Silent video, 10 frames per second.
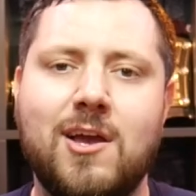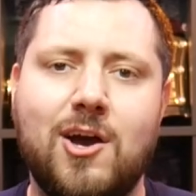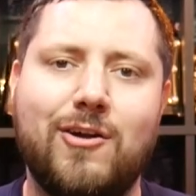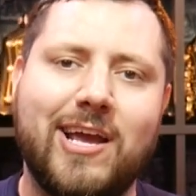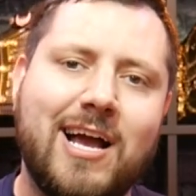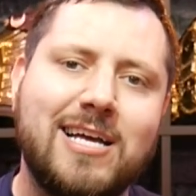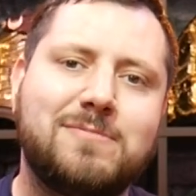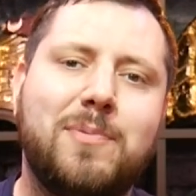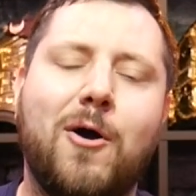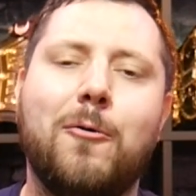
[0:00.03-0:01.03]
Alright guys,
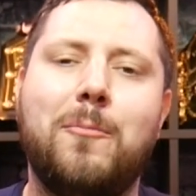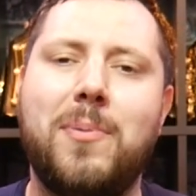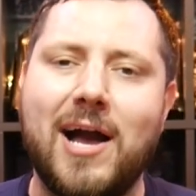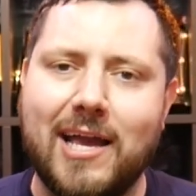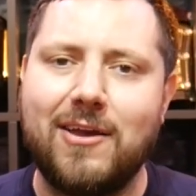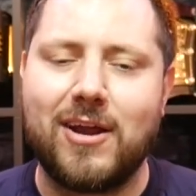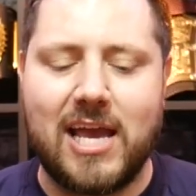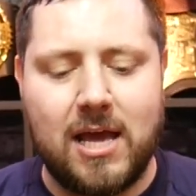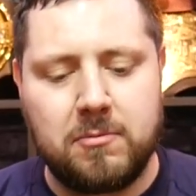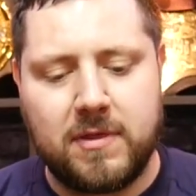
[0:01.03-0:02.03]
Paul back here
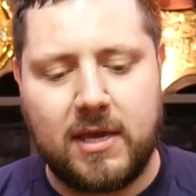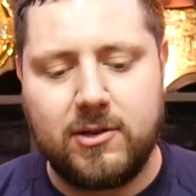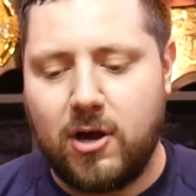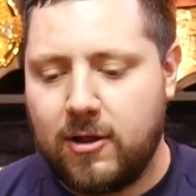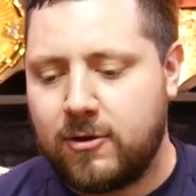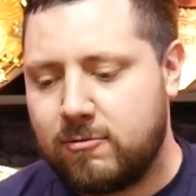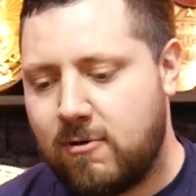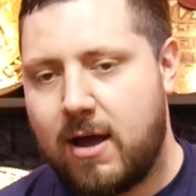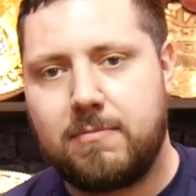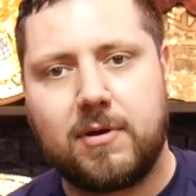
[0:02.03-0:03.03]
again with another
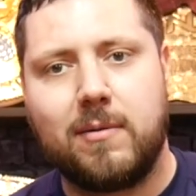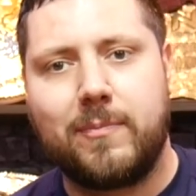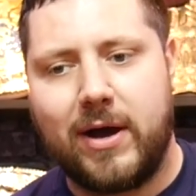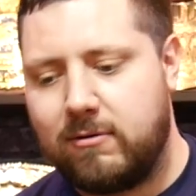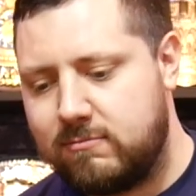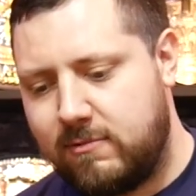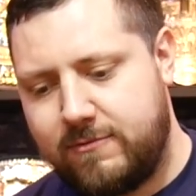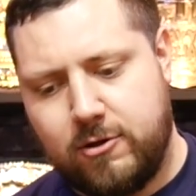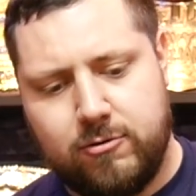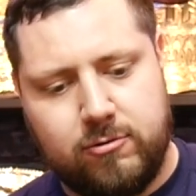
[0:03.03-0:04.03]
replica belt
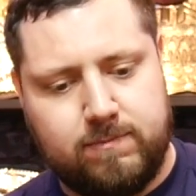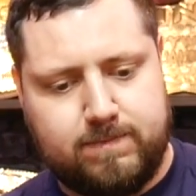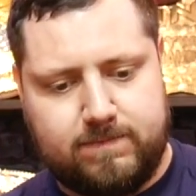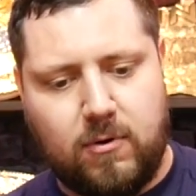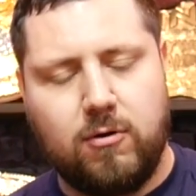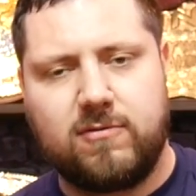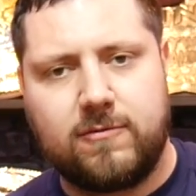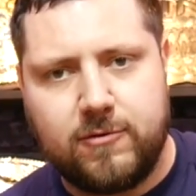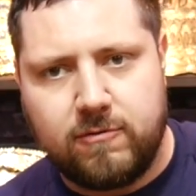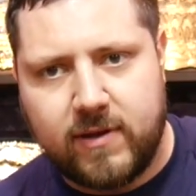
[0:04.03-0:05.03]
review,
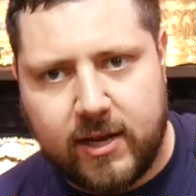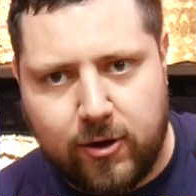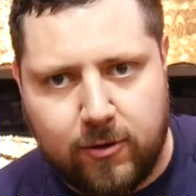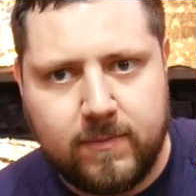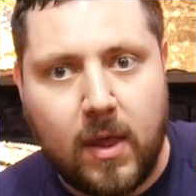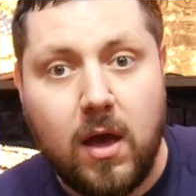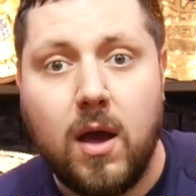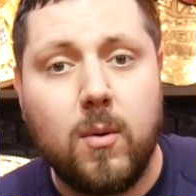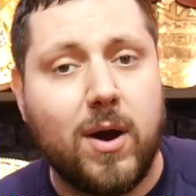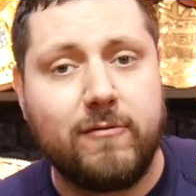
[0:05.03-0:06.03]
overview video,
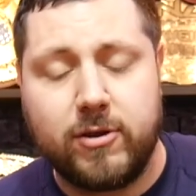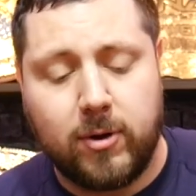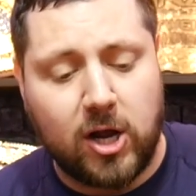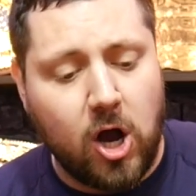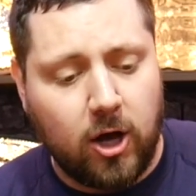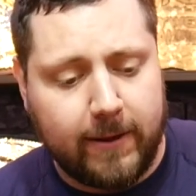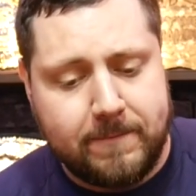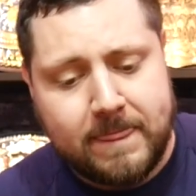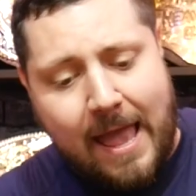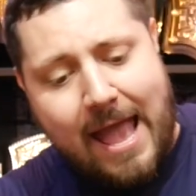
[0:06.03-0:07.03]
whatever you want to call it.
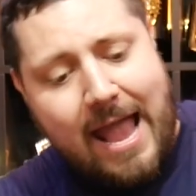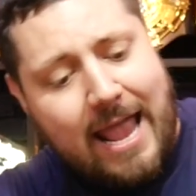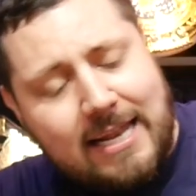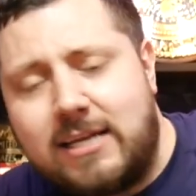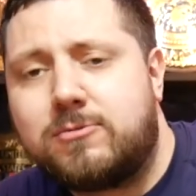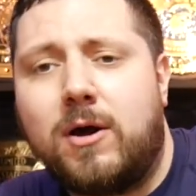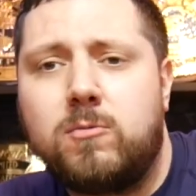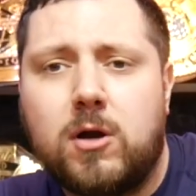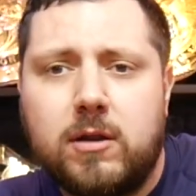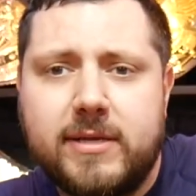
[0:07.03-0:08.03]
In this
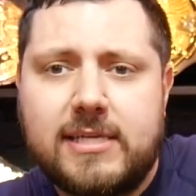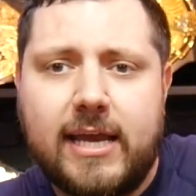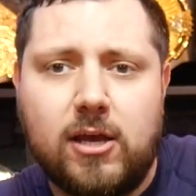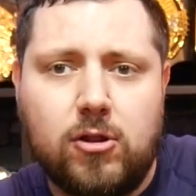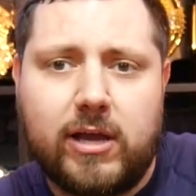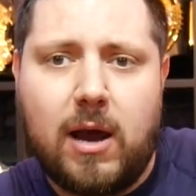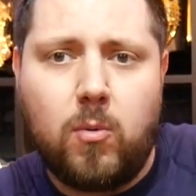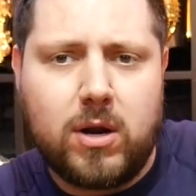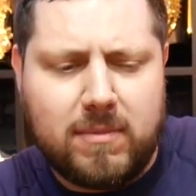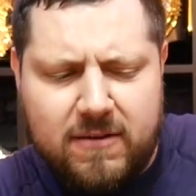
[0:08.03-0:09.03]
one we're going to be taking a look at
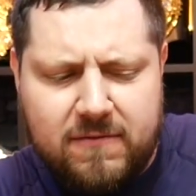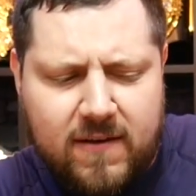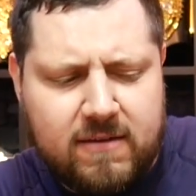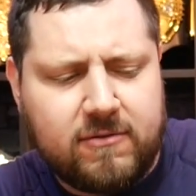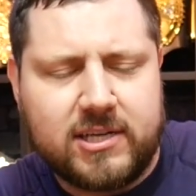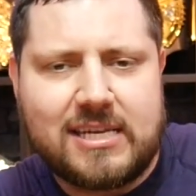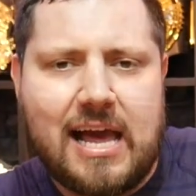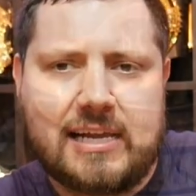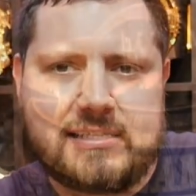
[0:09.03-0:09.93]
one of my favourite tag